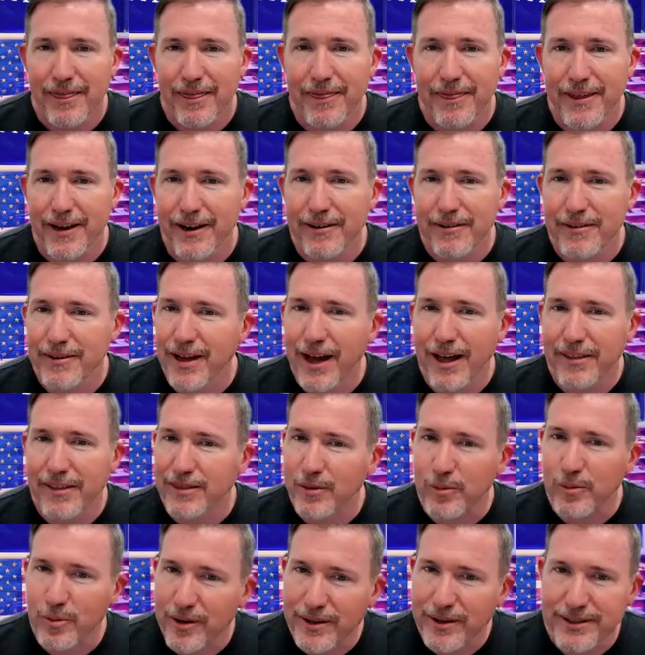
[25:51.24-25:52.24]
they're not
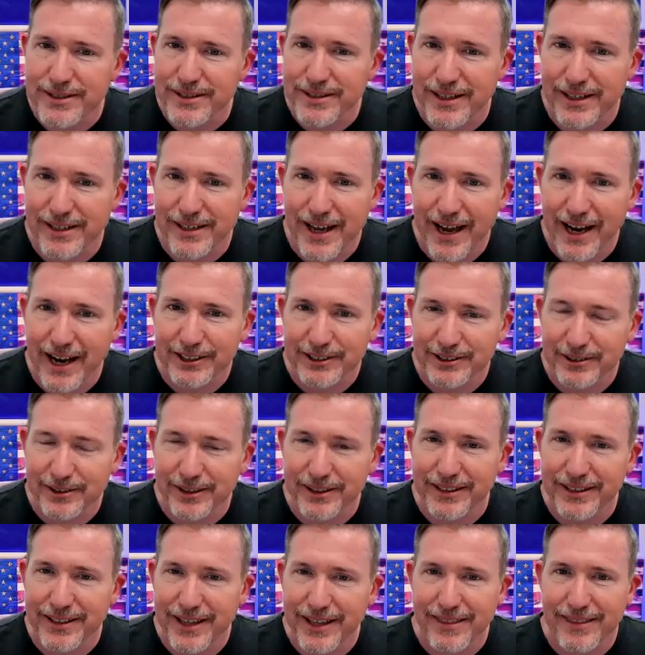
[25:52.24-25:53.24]
the ones that actually
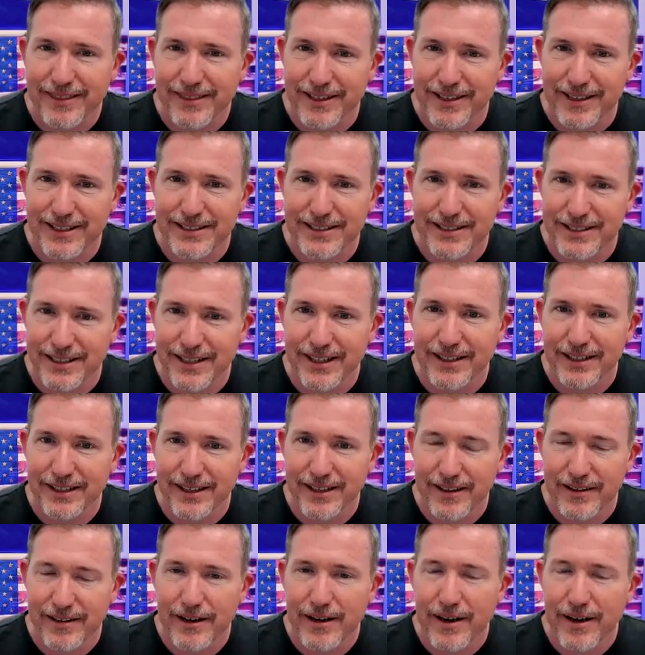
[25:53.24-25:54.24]
get things done.
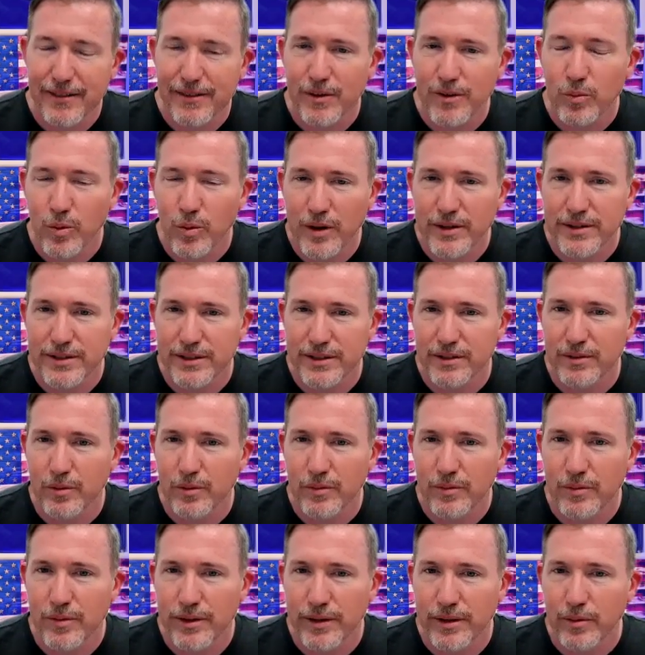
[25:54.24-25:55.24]
And they're not the ones that
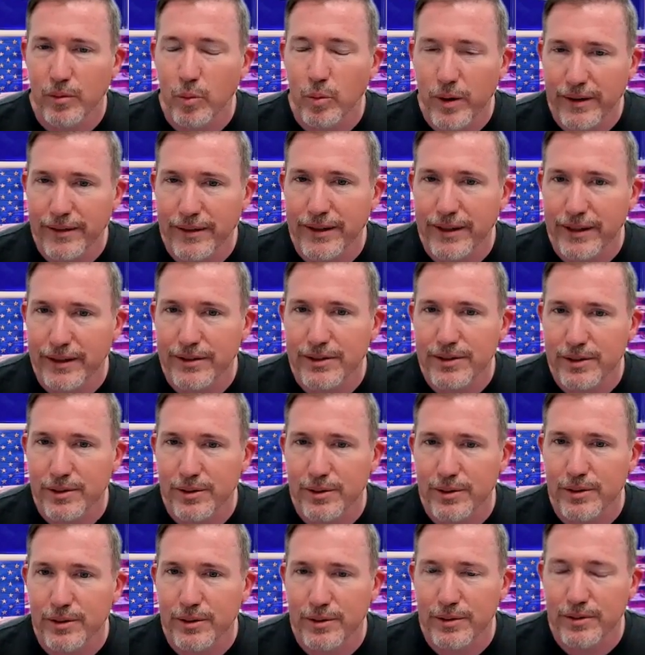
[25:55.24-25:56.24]
are willing
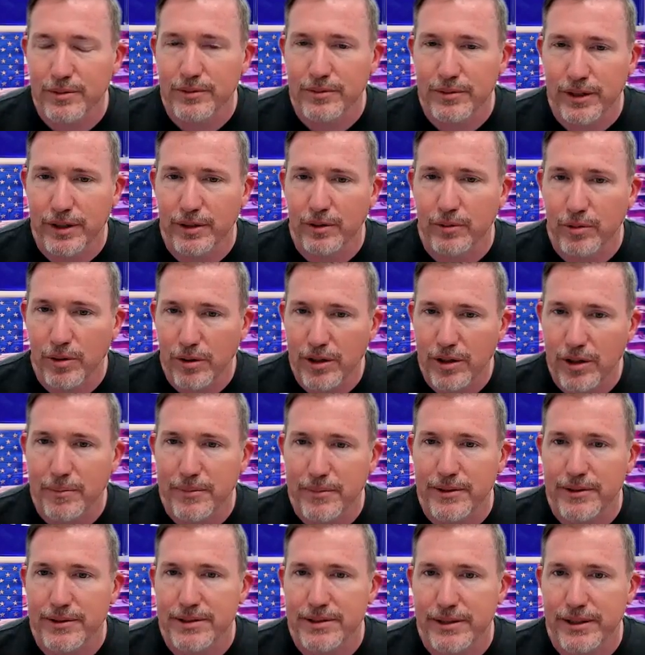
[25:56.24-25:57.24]
to, roll up
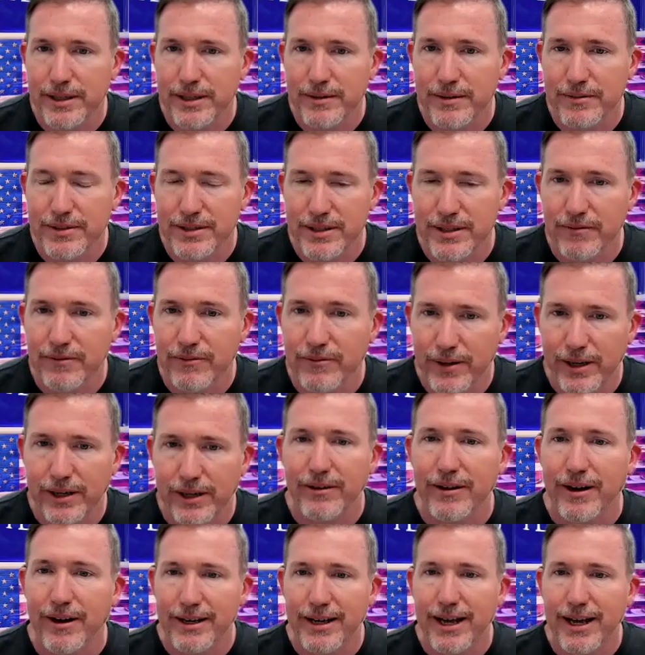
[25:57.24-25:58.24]
their sleeves and
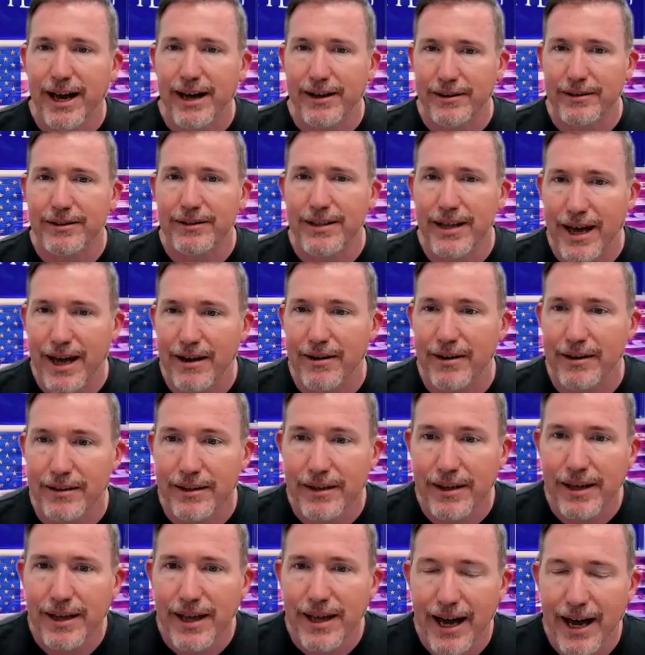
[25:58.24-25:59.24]
figure out how
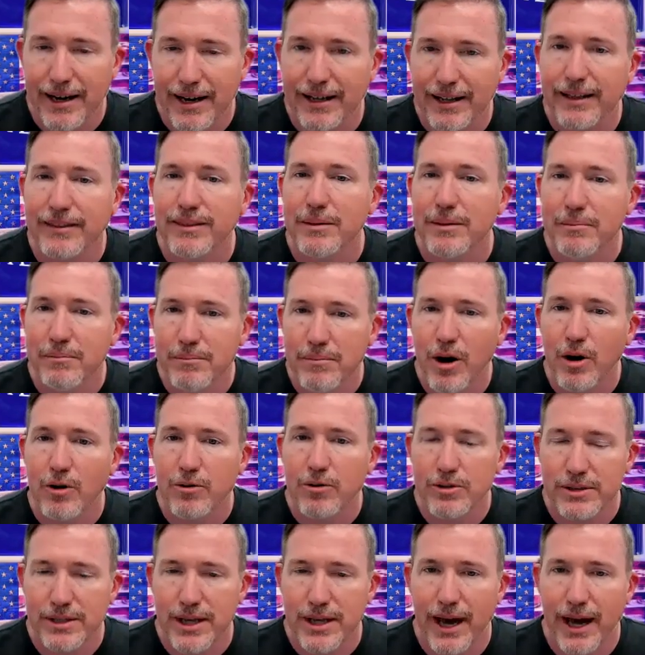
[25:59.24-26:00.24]
to get the
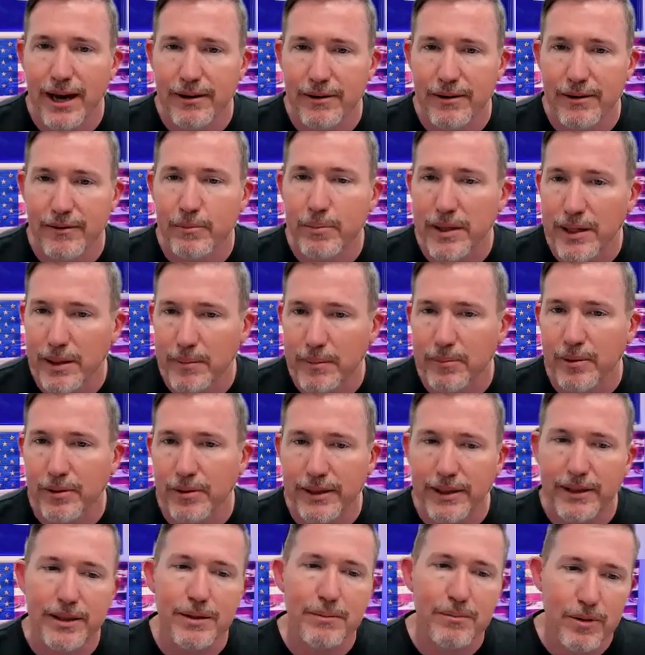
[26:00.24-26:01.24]
most out of people,
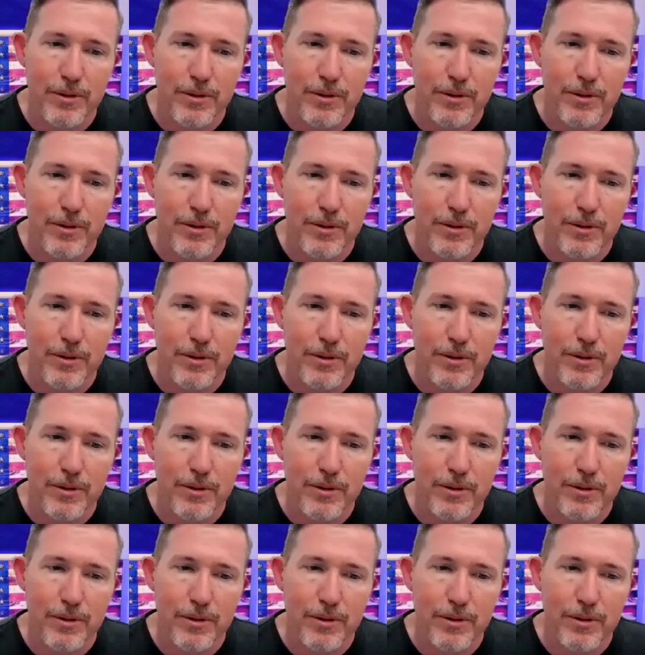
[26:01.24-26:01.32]
get the